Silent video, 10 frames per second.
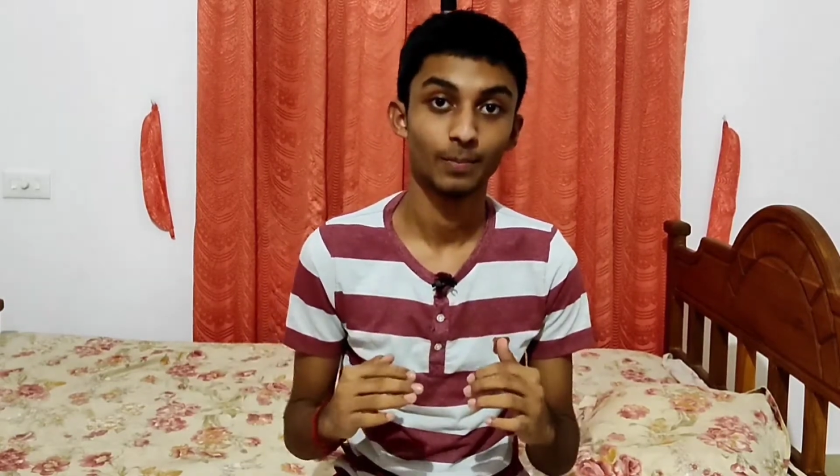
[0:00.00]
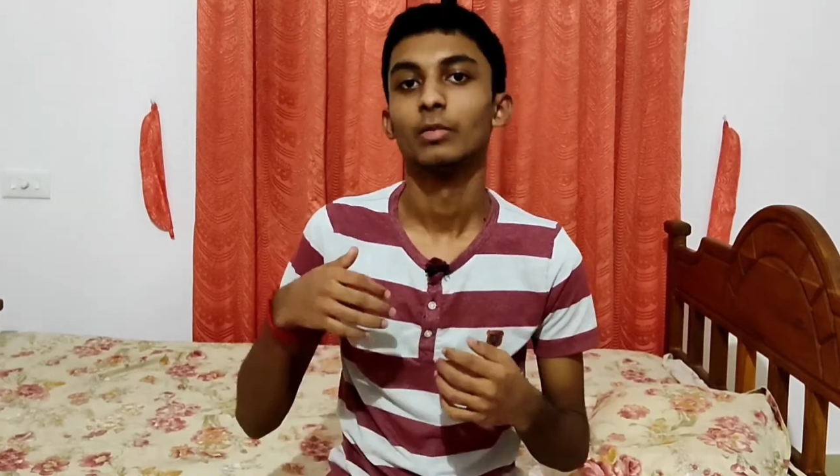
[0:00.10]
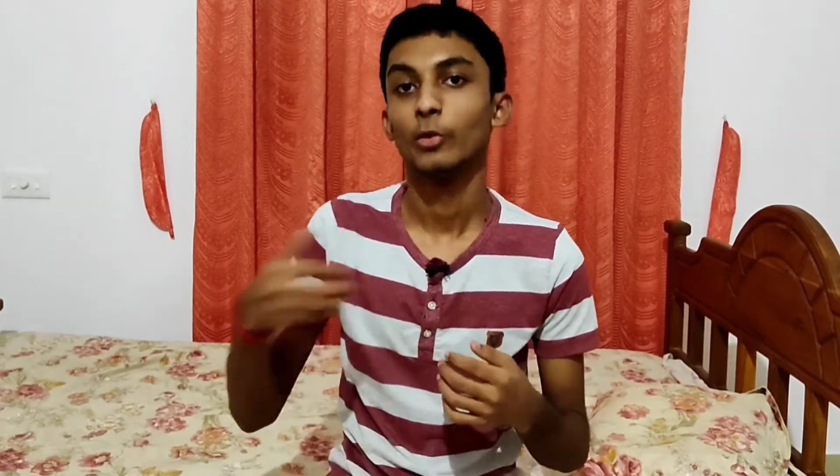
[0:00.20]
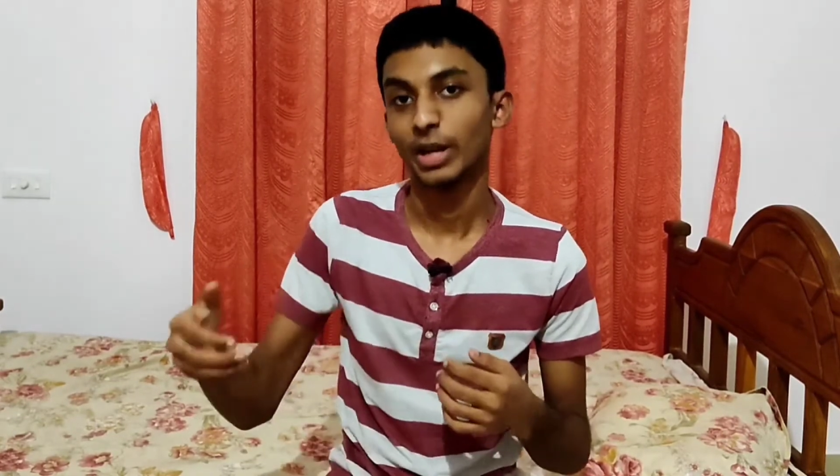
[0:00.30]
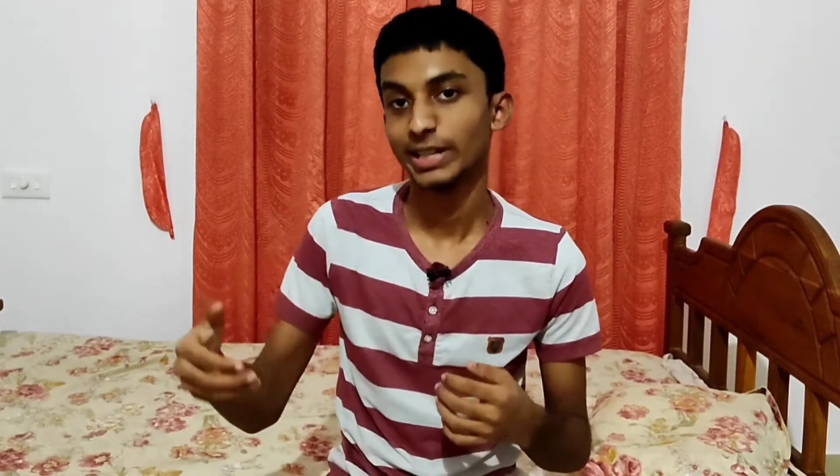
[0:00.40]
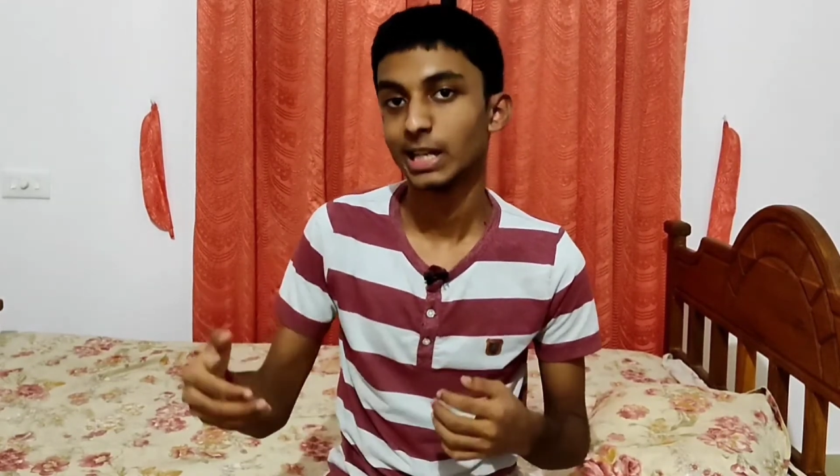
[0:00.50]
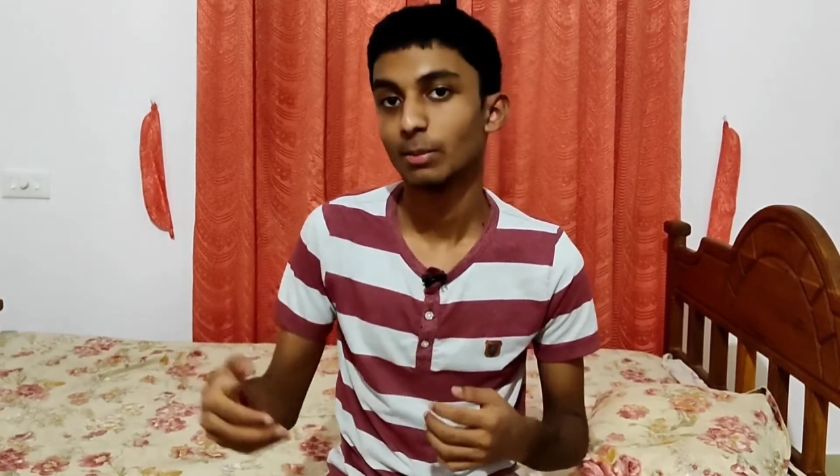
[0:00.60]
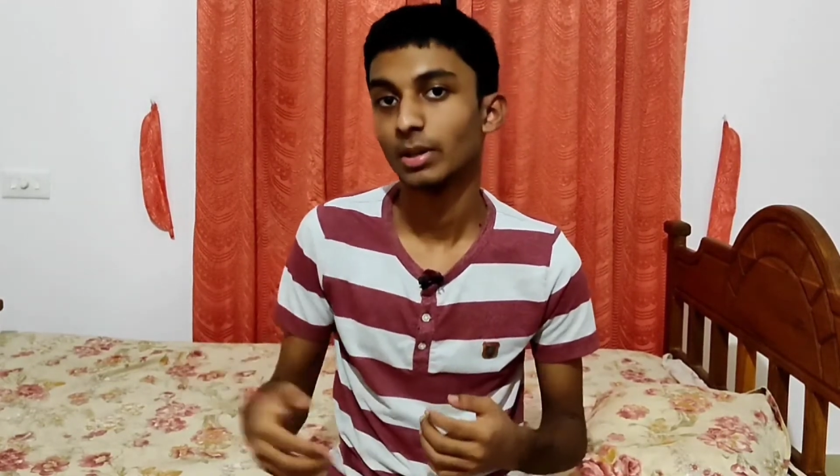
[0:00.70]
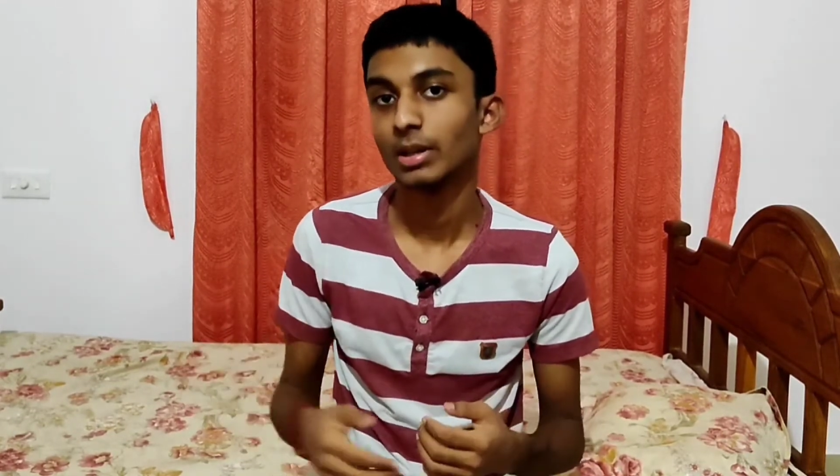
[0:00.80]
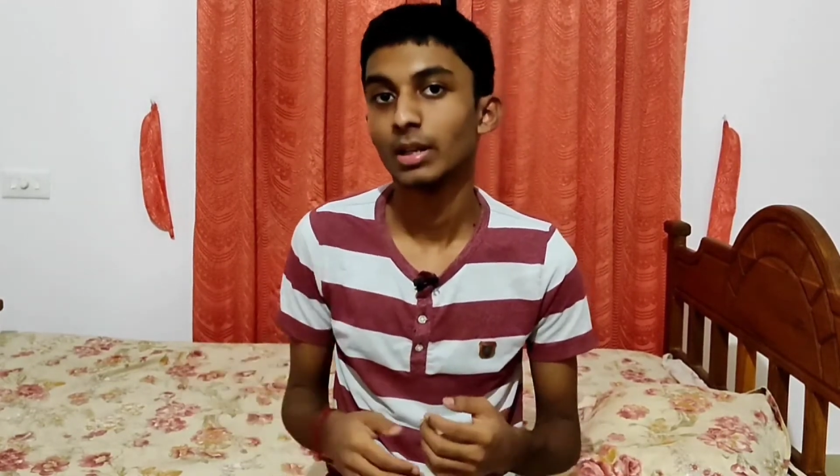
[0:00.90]
For
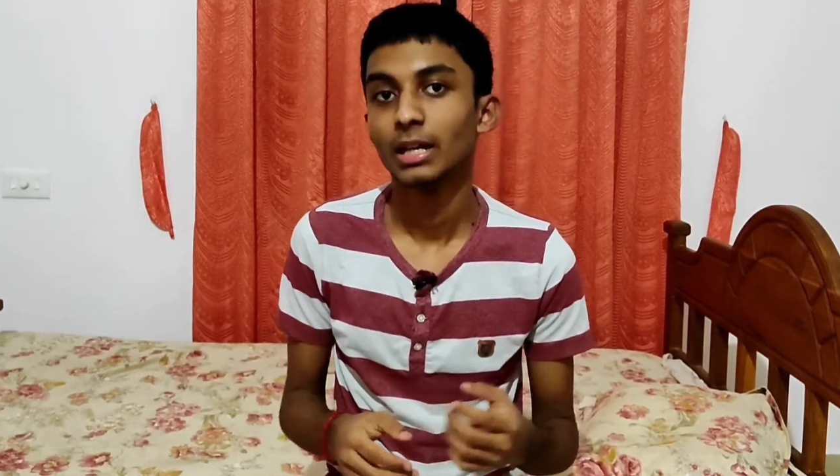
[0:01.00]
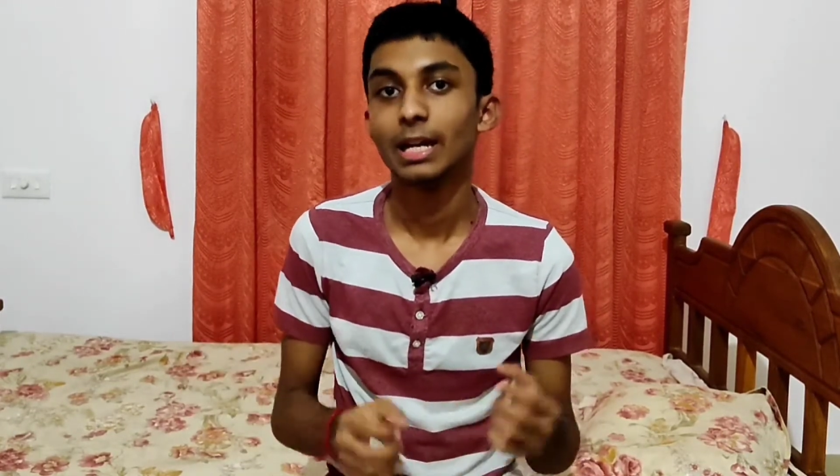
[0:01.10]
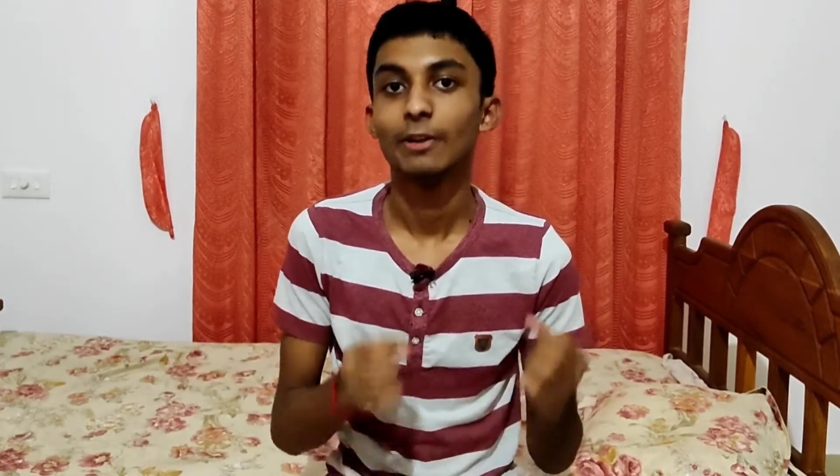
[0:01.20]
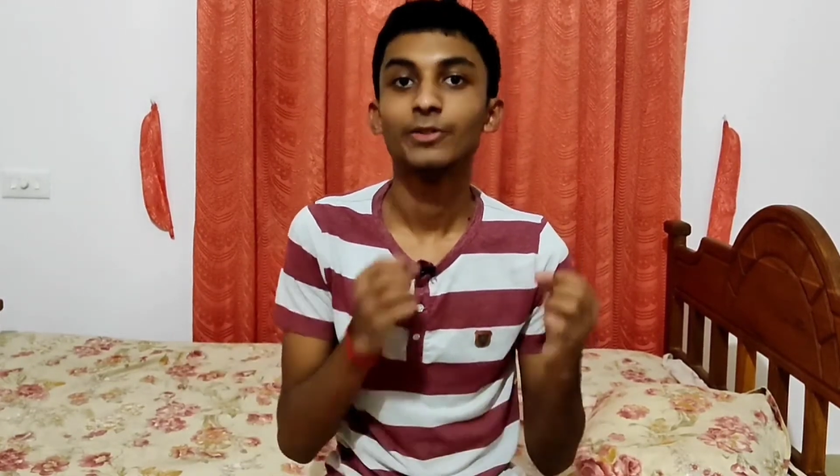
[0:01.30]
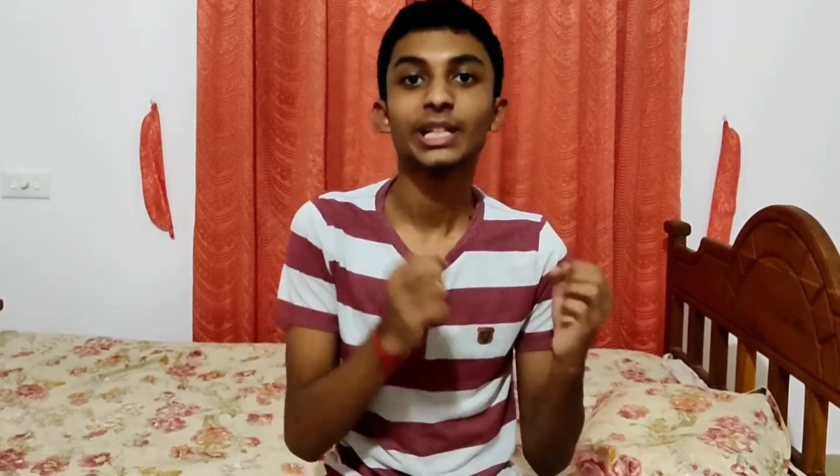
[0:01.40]
example, if the